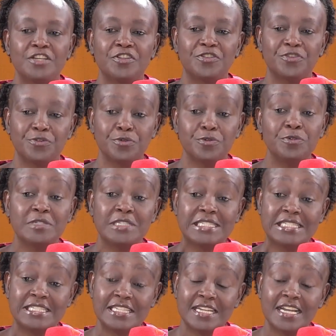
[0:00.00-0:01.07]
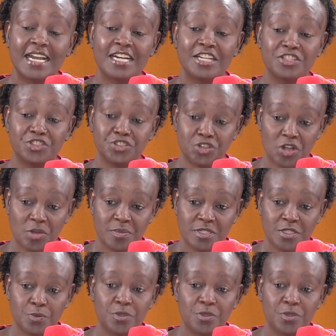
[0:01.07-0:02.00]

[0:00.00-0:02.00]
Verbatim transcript: through Dika Jobs,